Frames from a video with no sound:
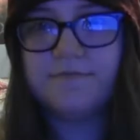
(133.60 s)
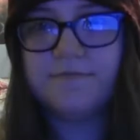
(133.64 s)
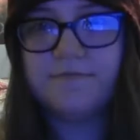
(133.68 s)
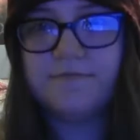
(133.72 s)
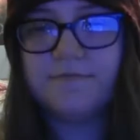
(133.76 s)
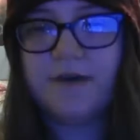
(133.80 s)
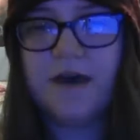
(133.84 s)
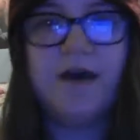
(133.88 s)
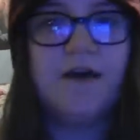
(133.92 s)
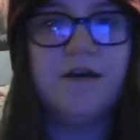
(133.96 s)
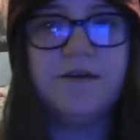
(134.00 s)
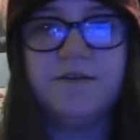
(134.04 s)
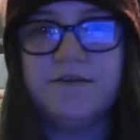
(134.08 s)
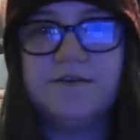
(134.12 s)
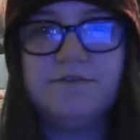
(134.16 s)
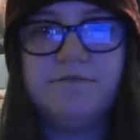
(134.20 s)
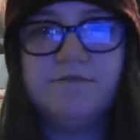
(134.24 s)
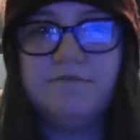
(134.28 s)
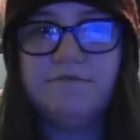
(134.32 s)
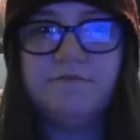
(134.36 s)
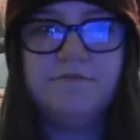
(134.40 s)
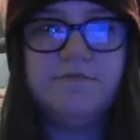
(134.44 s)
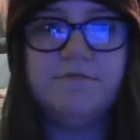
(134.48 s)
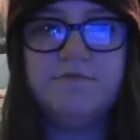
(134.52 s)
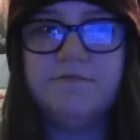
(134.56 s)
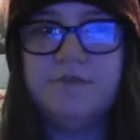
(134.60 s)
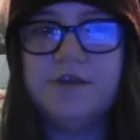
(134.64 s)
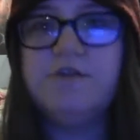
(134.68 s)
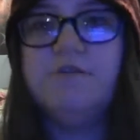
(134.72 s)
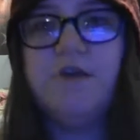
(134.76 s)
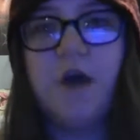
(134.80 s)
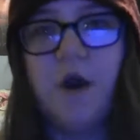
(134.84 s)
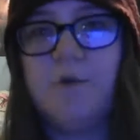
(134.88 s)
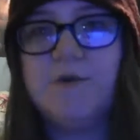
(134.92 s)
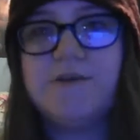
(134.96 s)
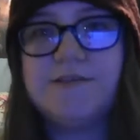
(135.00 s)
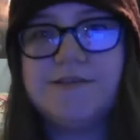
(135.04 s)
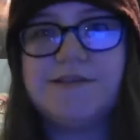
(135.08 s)
Well, you
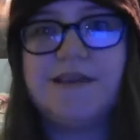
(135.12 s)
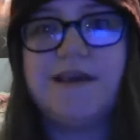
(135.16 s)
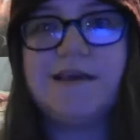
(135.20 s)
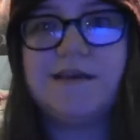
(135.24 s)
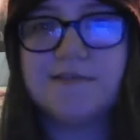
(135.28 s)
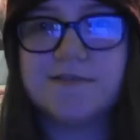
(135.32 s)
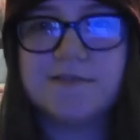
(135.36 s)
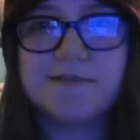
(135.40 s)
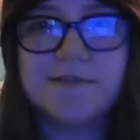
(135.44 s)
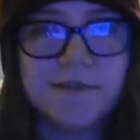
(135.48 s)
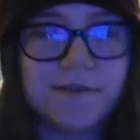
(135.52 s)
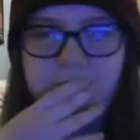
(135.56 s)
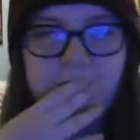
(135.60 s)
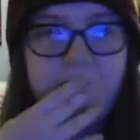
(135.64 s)
know what's next.